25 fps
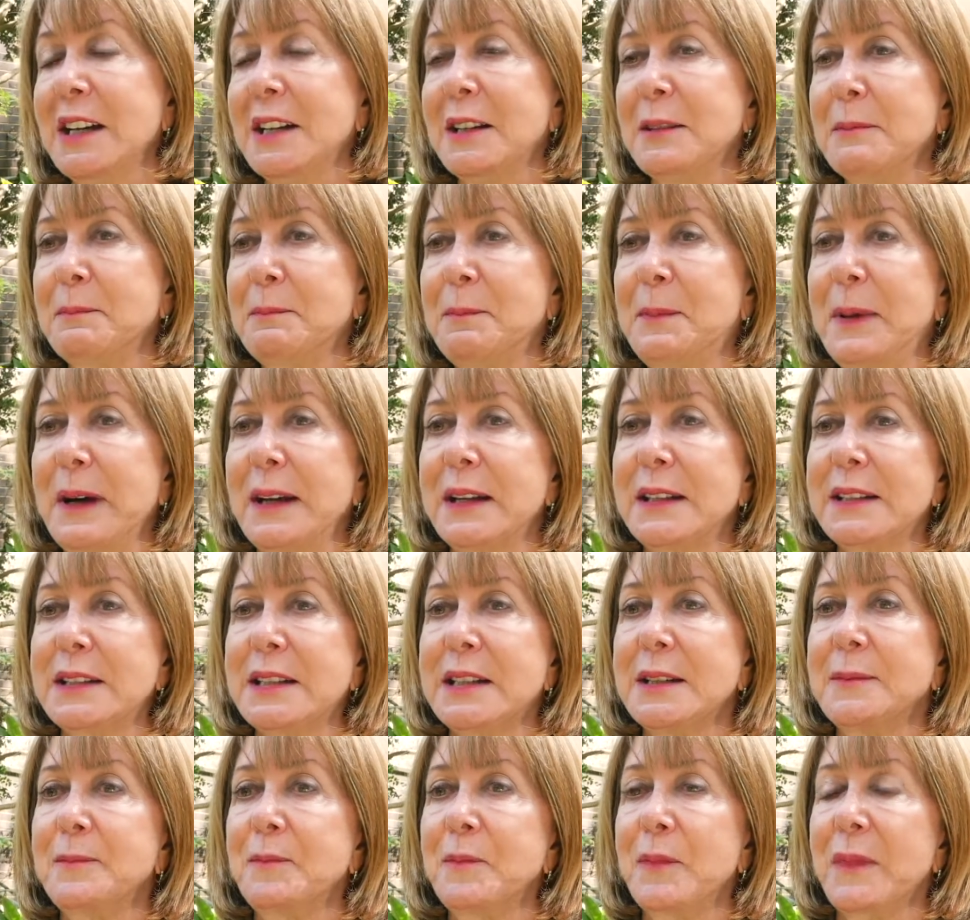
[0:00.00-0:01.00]

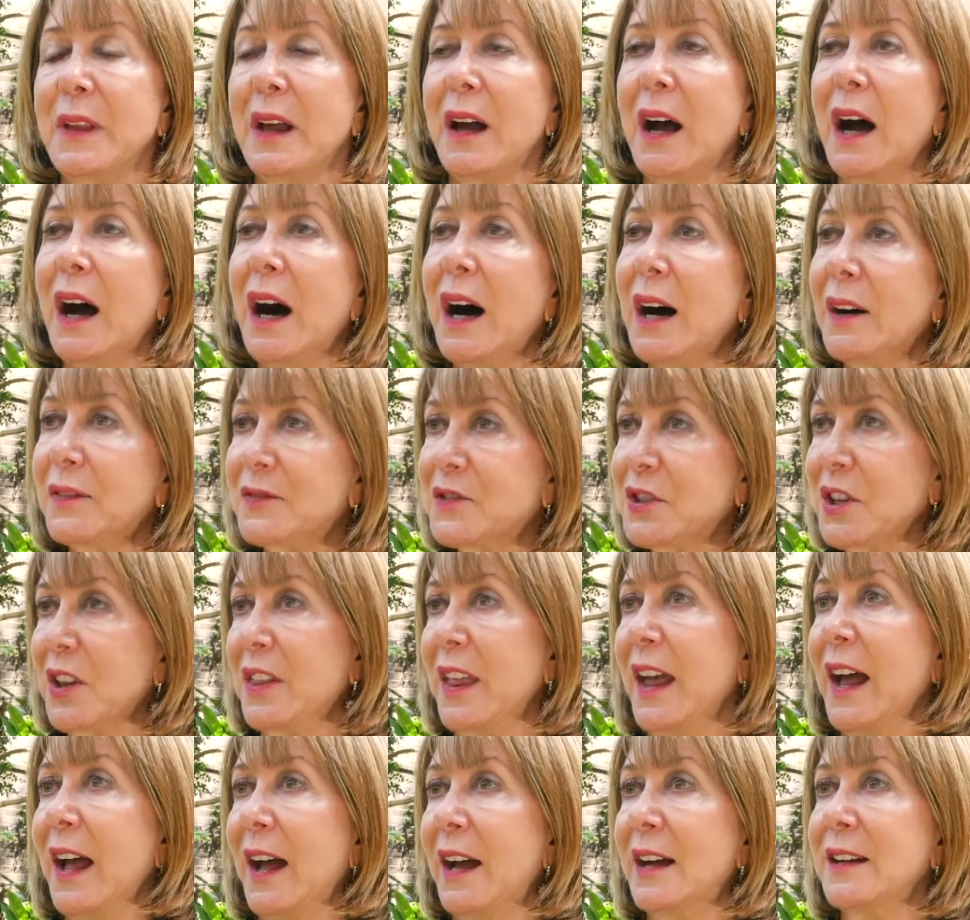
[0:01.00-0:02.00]
But after
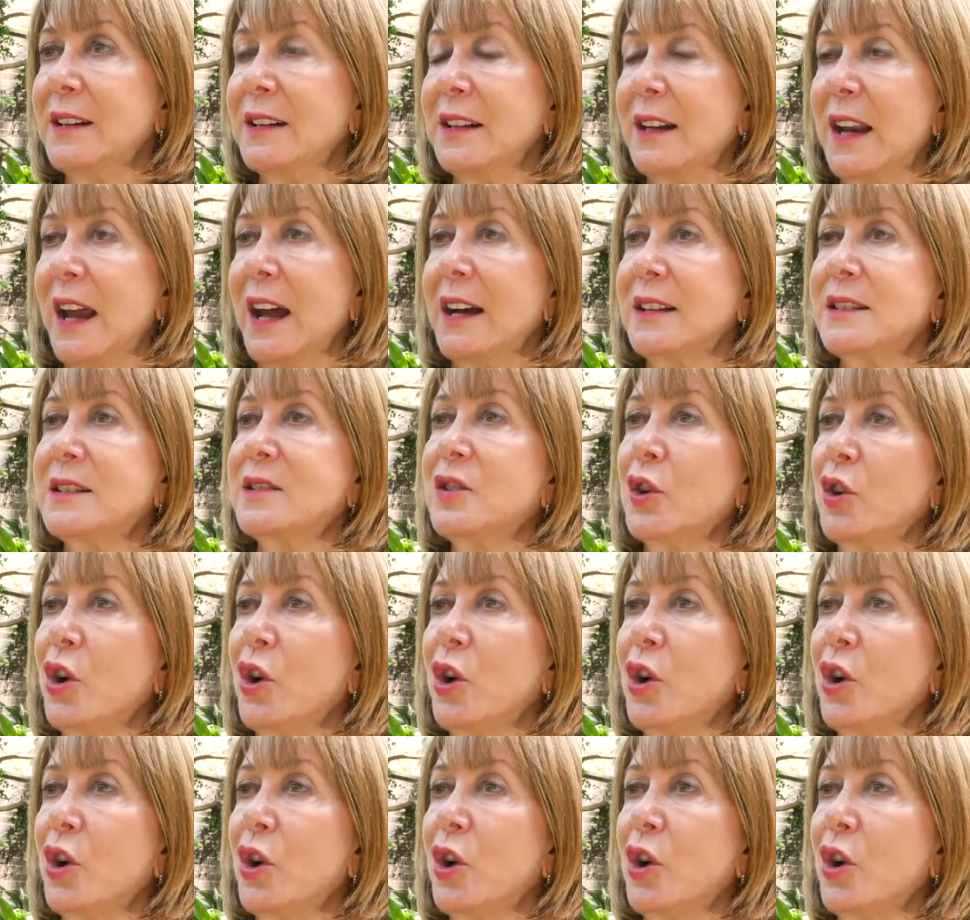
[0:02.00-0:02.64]
that, it has to